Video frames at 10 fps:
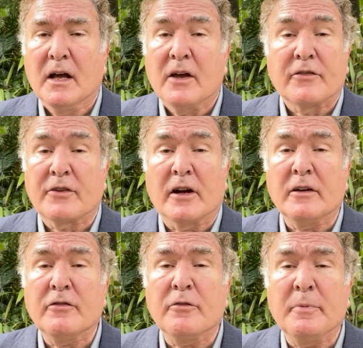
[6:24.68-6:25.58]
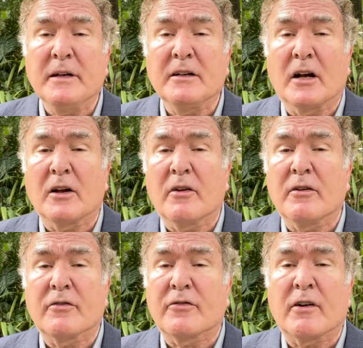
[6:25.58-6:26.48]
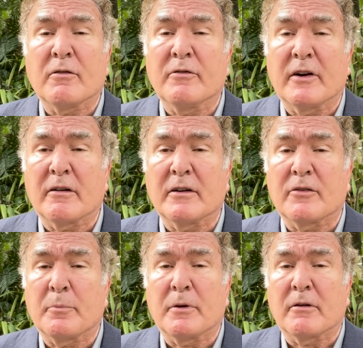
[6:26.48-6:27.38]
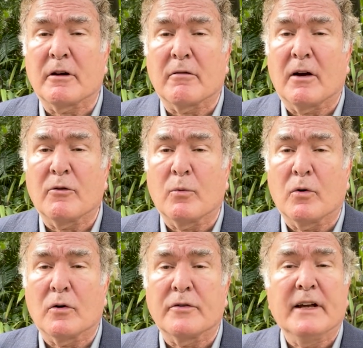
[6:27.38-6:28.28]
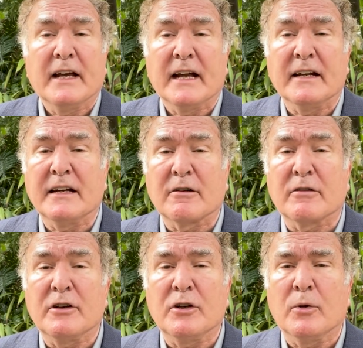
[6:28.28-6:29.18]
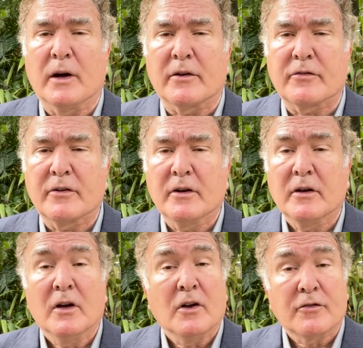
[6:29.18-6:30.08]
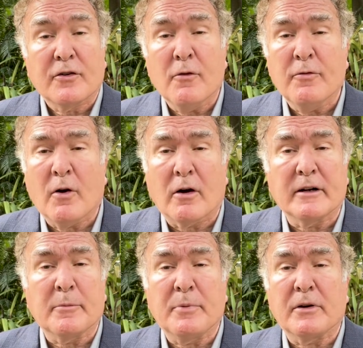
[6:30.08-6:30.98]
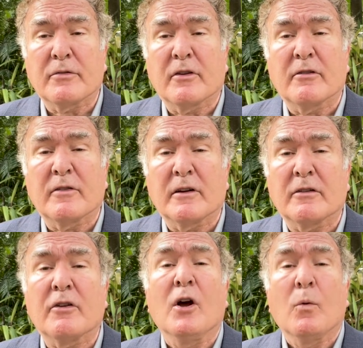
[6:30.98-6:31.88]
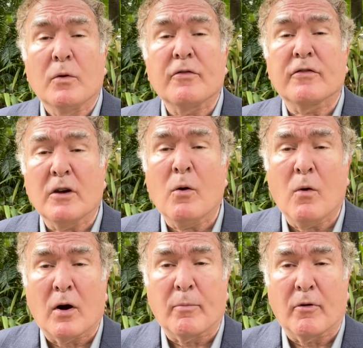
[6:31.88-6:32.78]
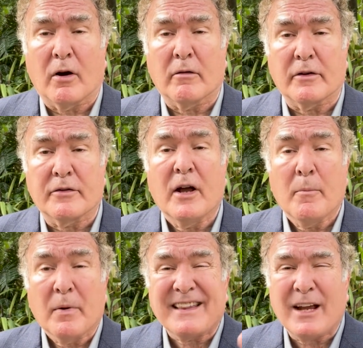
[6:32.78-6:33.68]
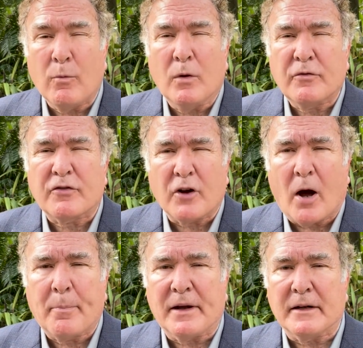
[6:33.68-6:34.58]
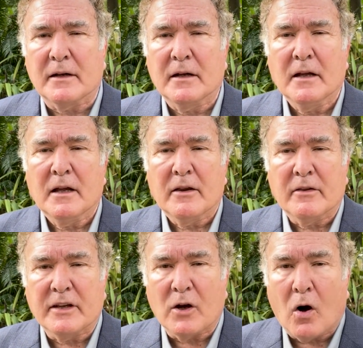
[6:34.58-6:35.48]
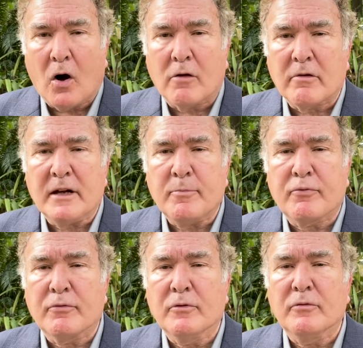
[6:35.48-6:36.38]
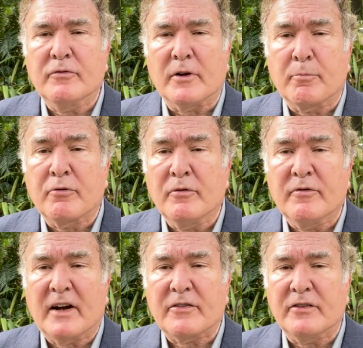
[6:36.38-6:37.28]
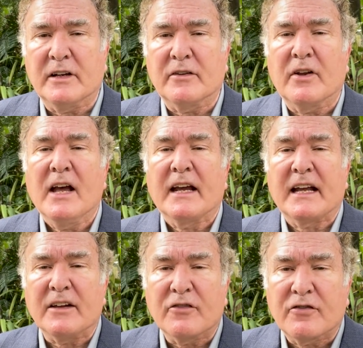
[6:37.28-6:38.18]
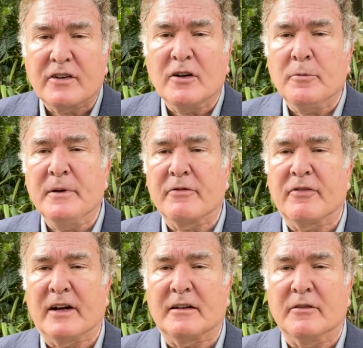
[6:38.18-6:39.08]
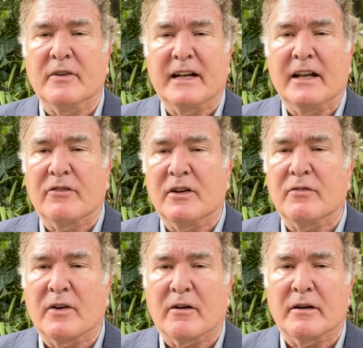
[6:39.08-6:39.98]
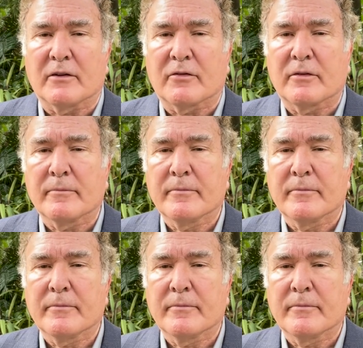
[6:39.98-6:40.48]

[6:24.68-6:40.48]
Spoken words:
Studies are being done on the several variants appearing around the world and here in the US. So far, it appears that the variants will slow our progress, but they won't stop it. The already approved vaccines can still be effective against these variants.